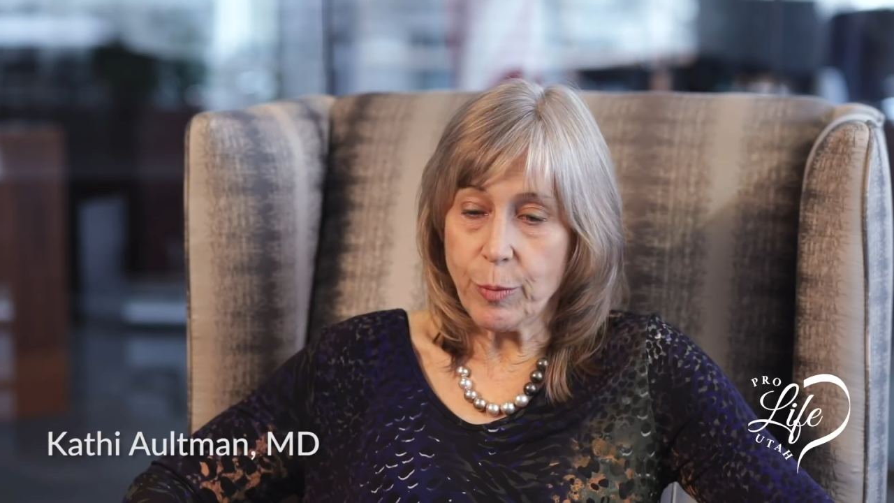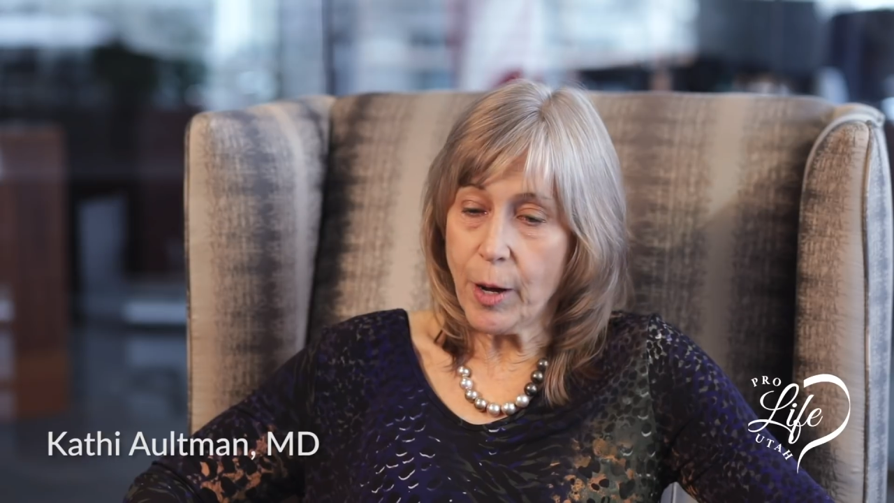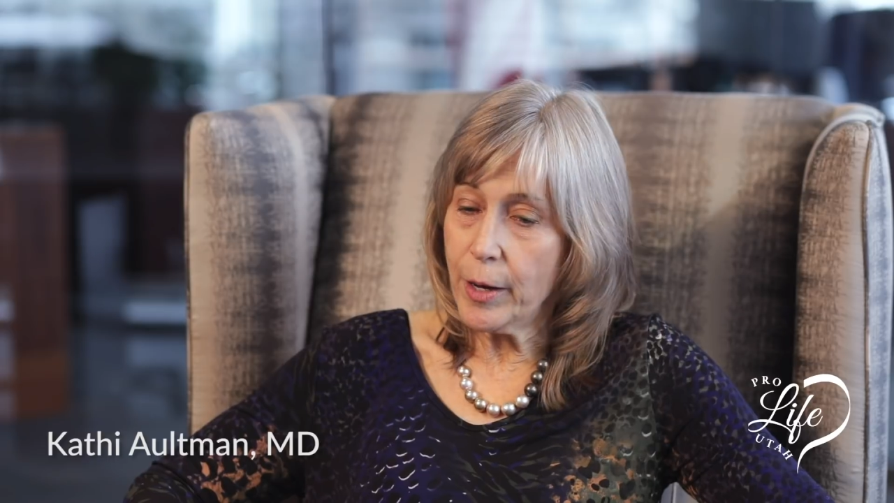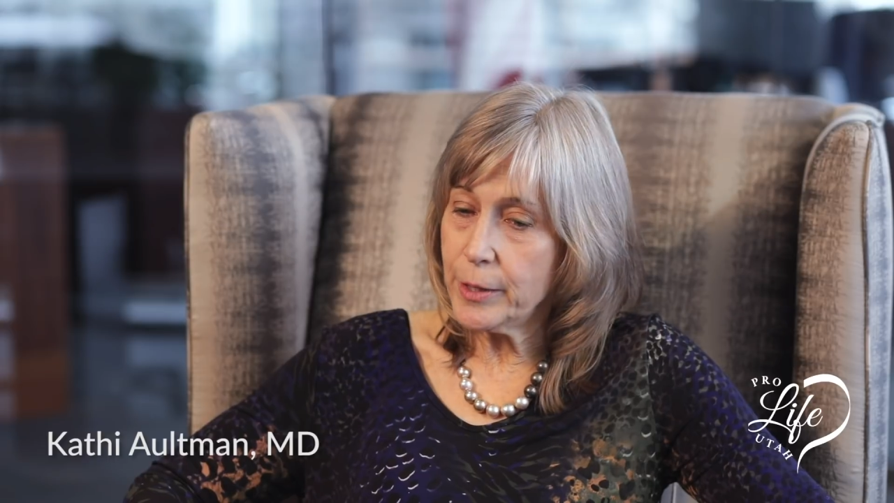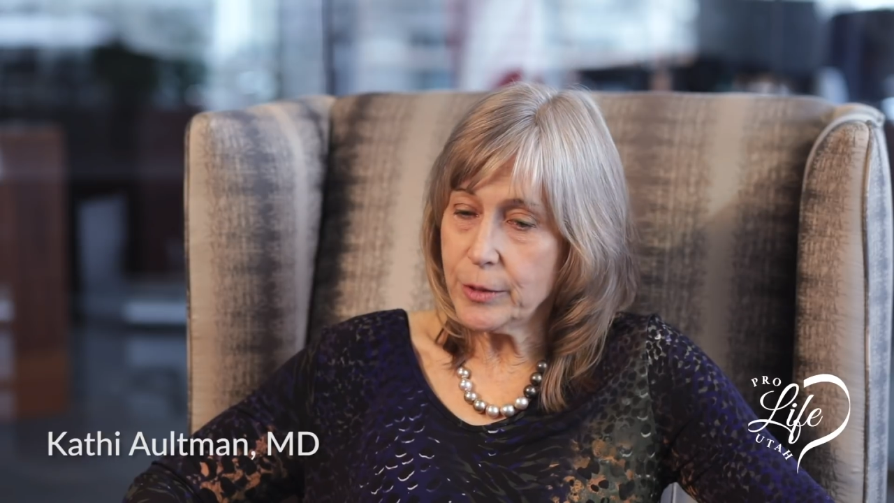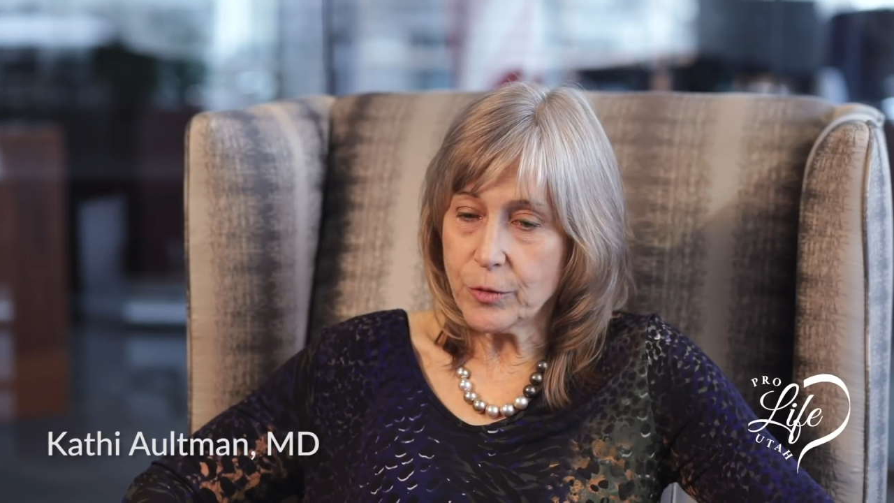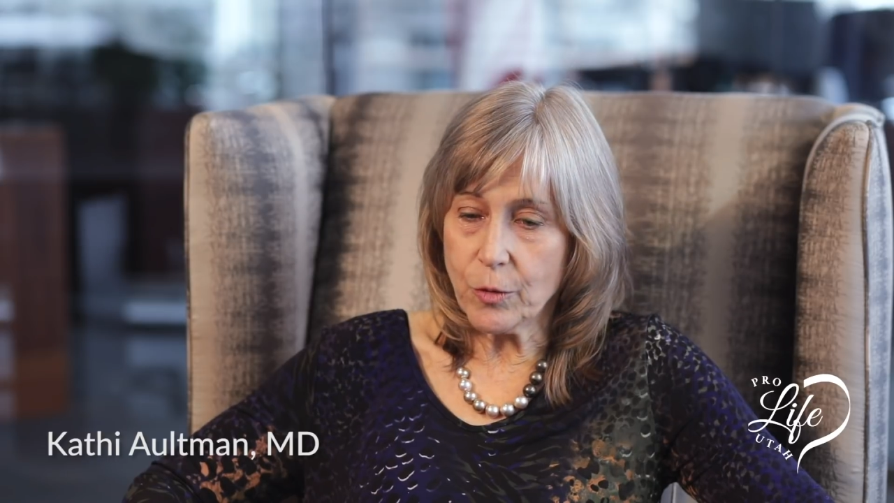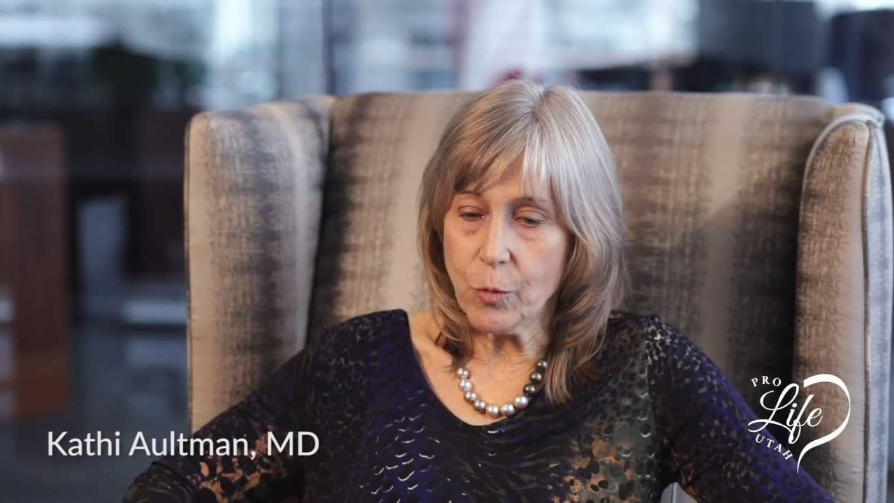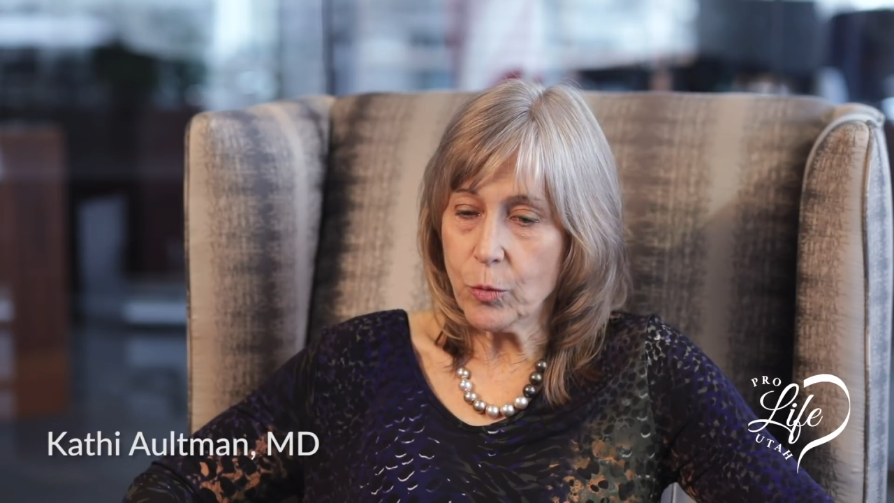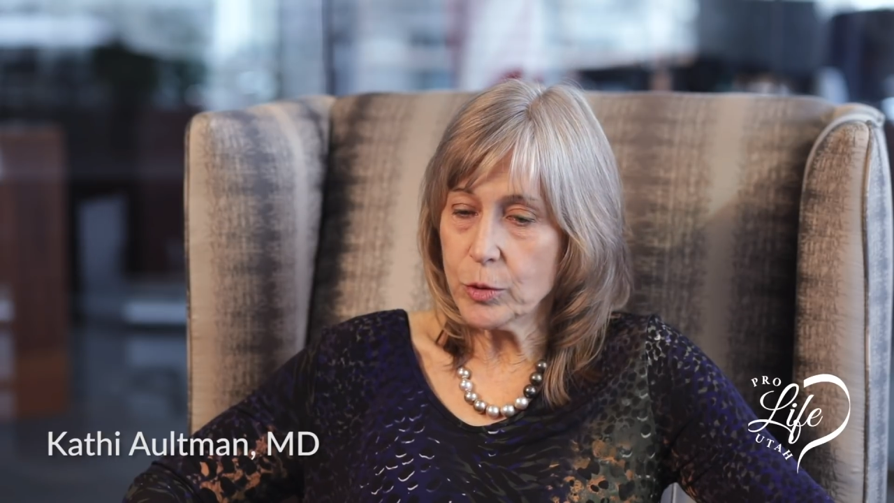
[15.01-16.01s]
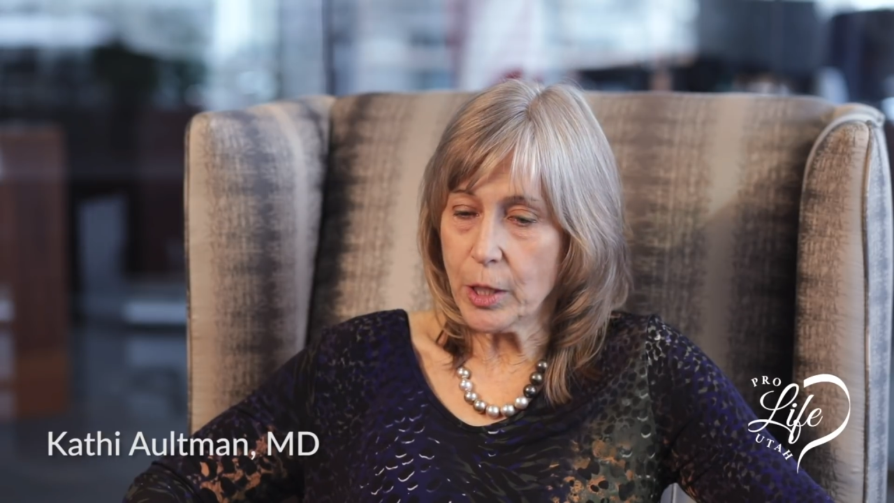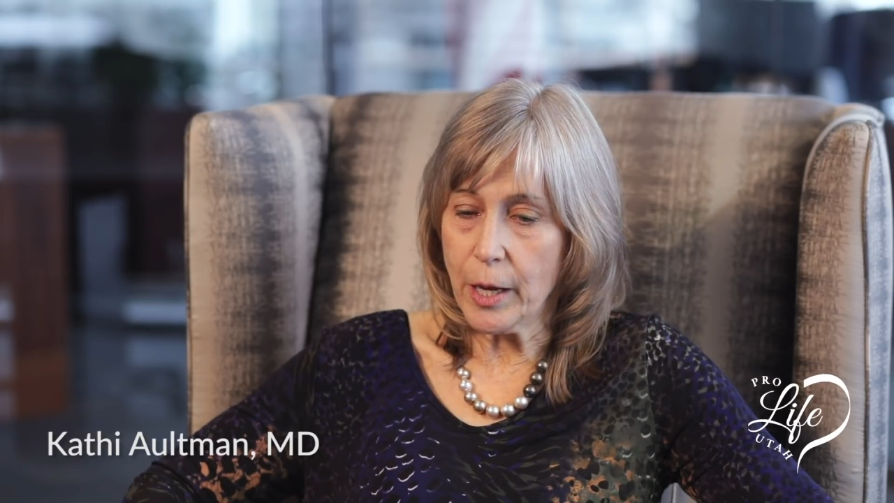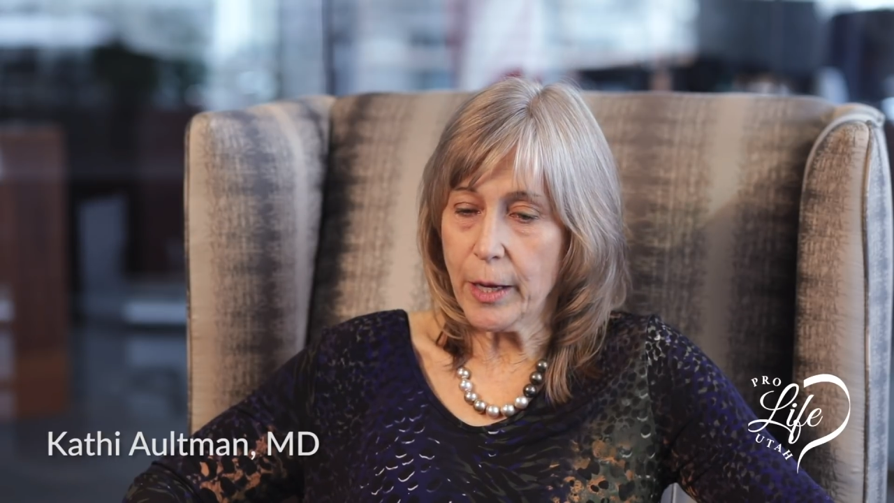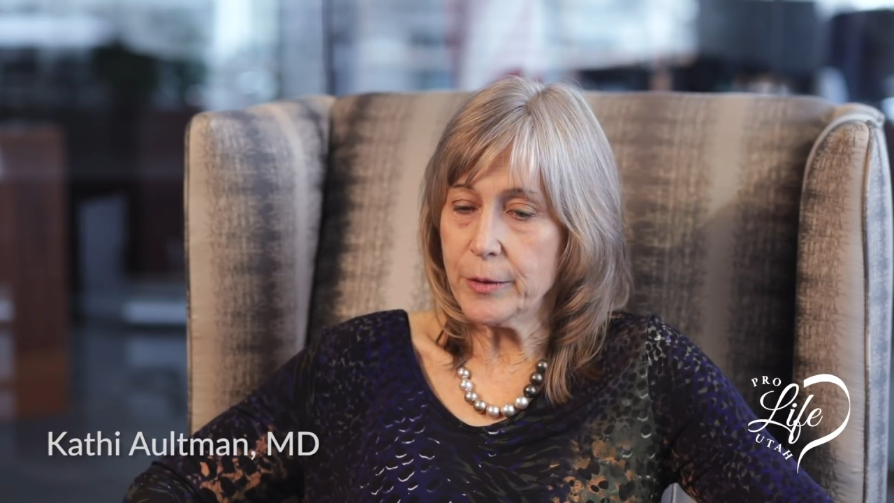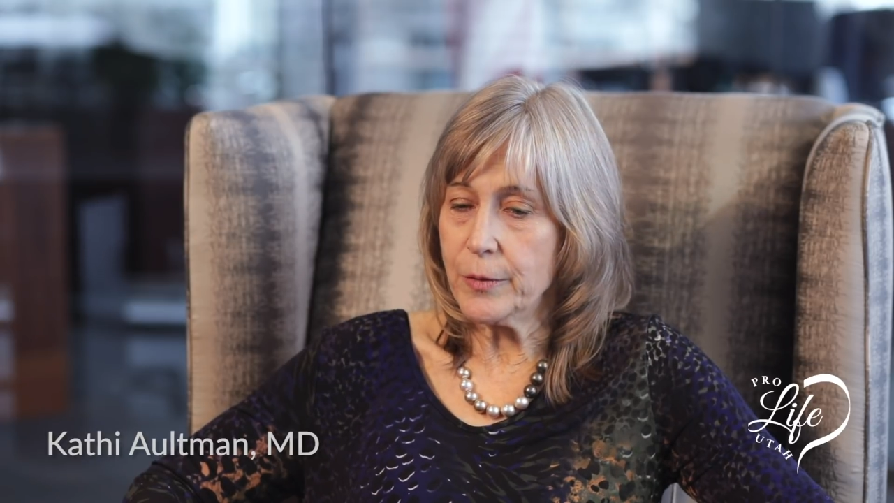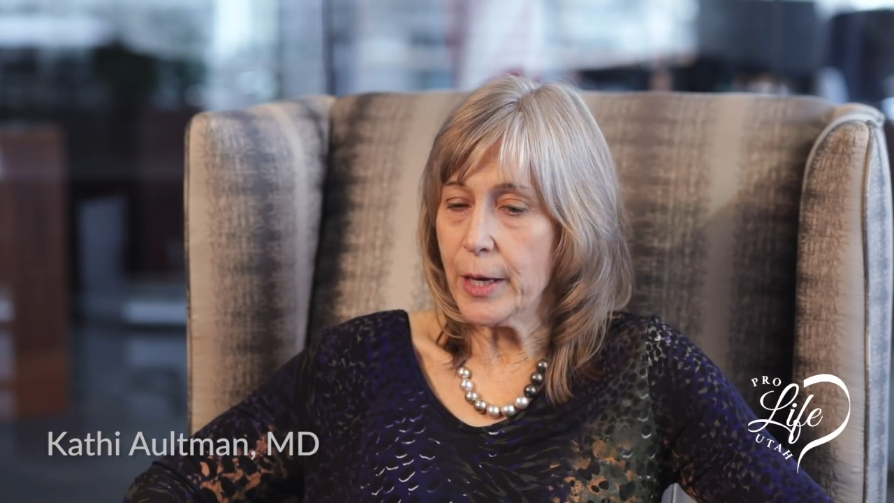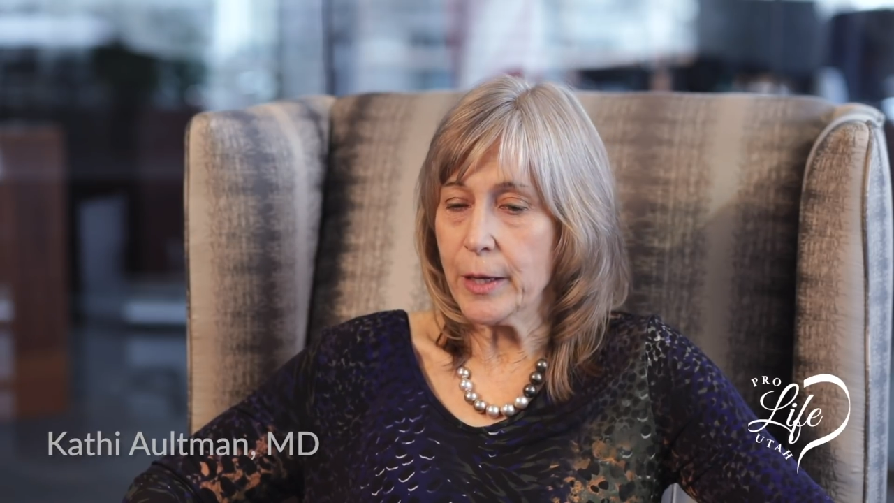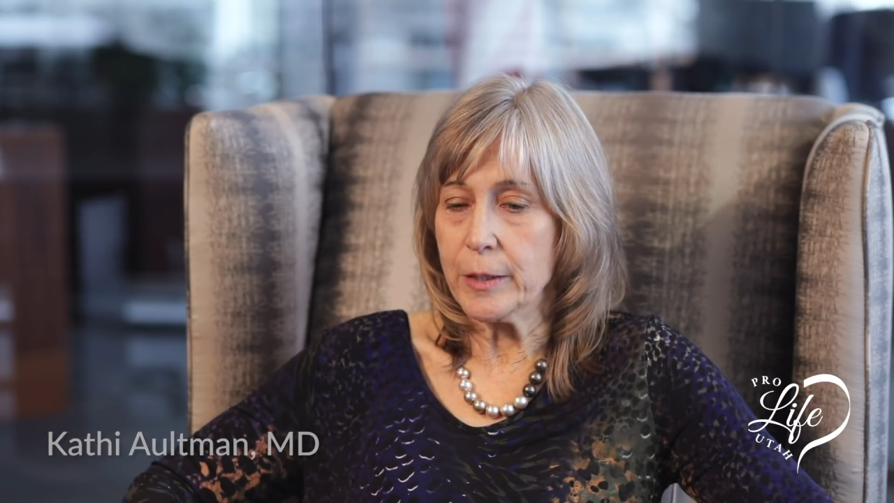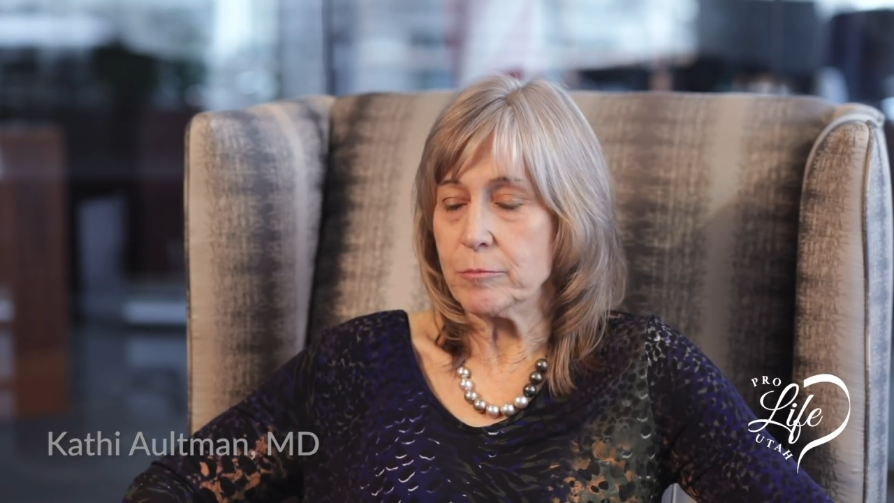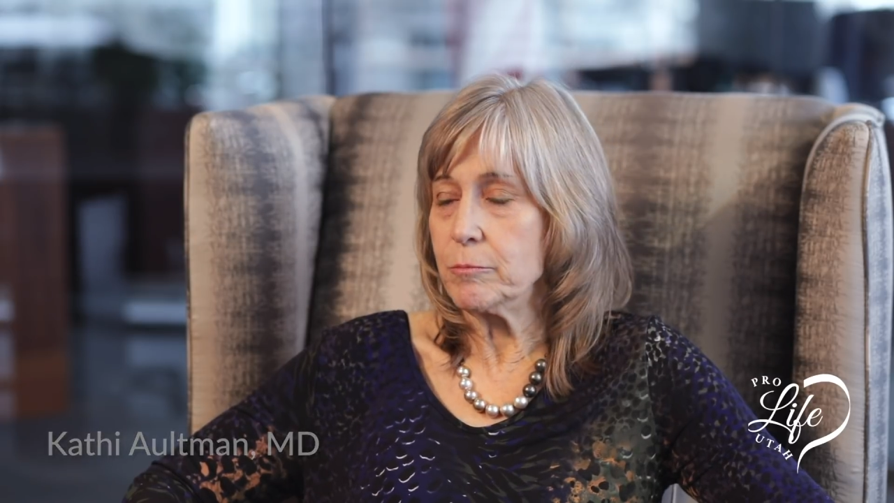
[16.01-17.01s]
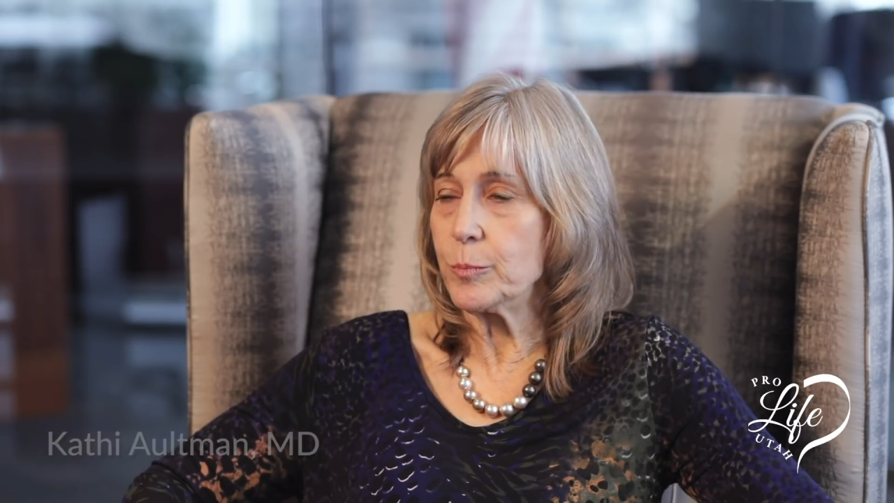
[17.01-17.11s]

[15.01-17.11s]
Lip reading: bought into the whole line that